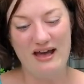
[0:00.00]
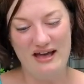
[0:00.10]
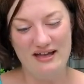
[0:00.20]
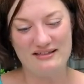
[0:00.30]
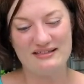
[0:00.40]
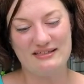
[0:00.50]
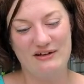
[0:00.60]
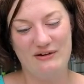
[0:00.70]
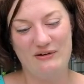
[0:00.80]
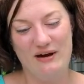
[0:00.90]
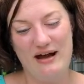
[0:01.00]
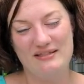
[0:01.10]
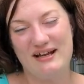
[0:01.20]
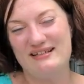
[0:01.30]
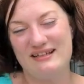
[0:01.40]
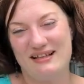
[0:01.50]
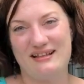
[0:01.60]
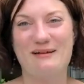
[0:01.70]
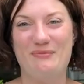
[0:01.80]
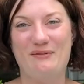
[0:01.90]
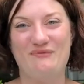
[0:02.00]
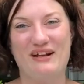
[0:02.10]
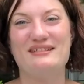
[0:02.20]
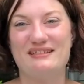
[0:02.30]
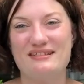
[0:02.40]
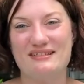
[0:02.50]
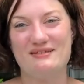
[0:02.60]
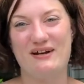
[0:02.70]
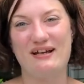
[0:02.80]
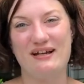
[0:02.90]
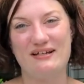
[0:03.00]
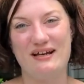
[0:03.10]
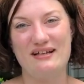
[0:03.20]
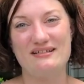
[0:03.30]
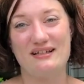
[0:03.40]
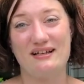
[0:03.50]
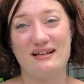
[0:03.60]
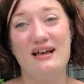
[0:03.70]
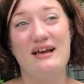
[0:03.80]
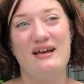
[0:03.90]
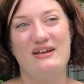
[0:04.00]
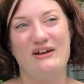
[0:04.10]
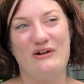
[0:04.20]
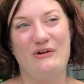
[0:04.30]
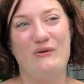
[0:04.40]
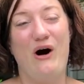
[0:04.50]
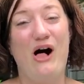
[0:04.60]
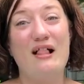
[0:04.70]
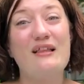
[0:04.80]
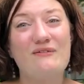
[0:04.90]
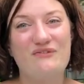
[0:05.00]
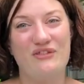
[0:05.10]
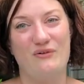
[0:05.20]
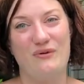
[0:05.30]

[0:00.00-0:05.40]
And so I'd like to think that Pope Francis is recognizing all of the